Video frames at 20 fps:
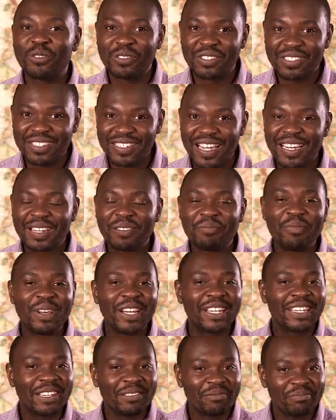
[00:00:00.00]
to start
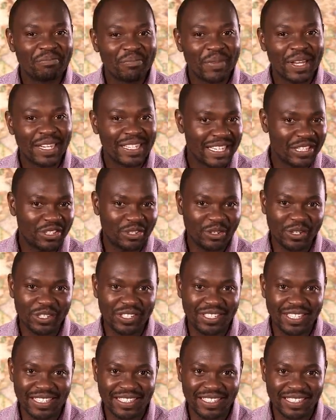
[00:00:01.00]
making better
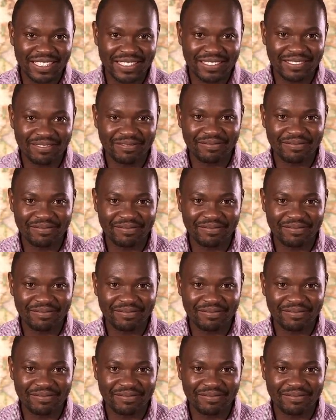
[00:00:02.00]
choices.